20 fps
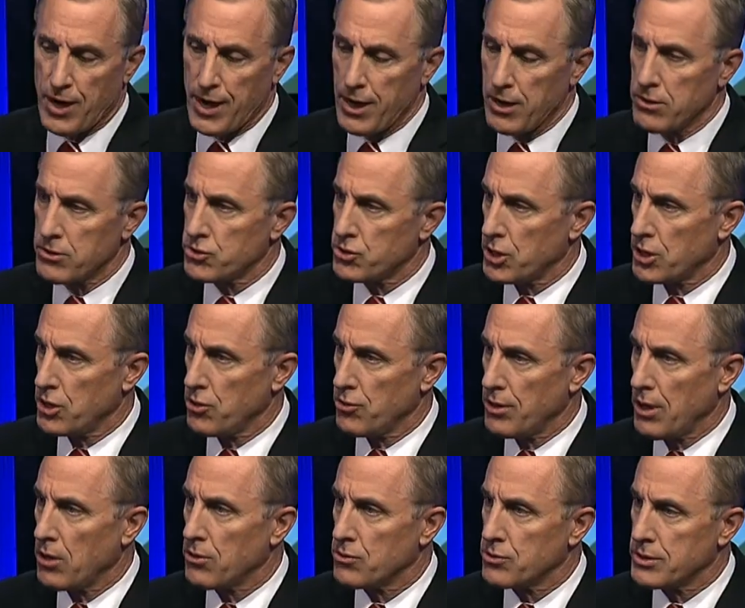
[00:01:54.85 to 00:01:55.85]
fire,
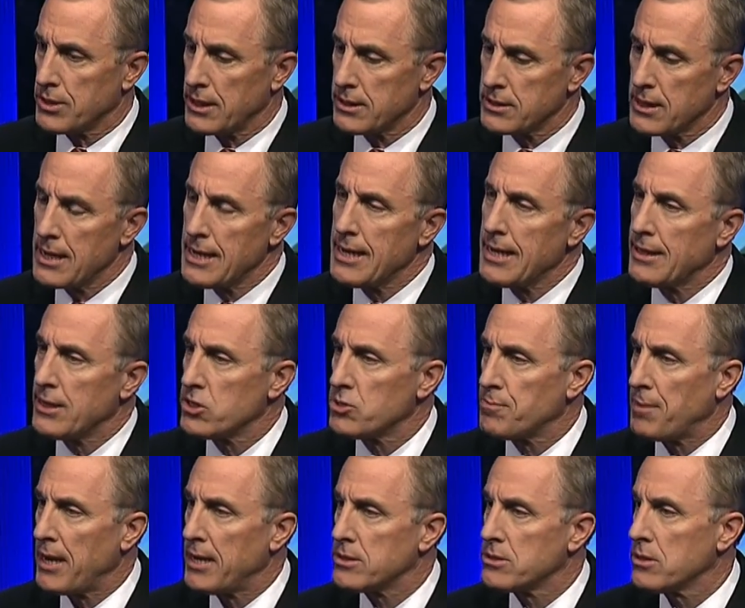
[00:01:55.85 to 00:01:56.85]
security, all those things.
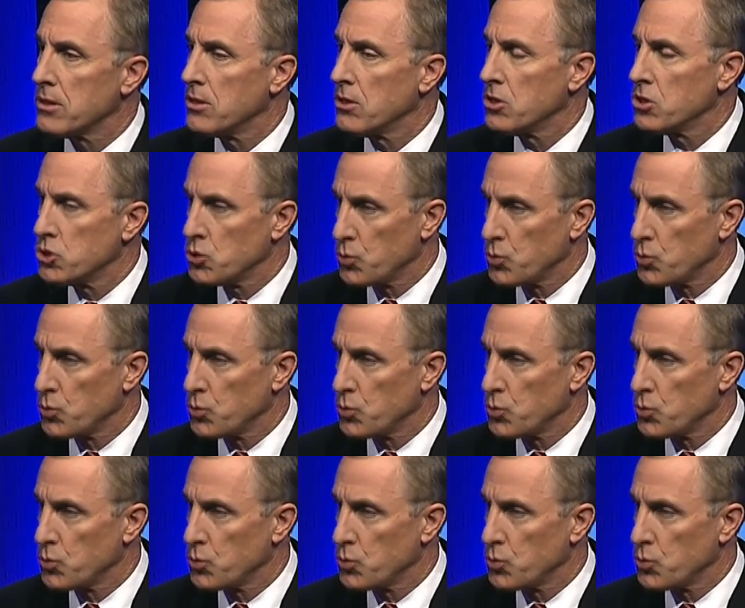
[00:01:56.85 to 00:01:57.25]
This base,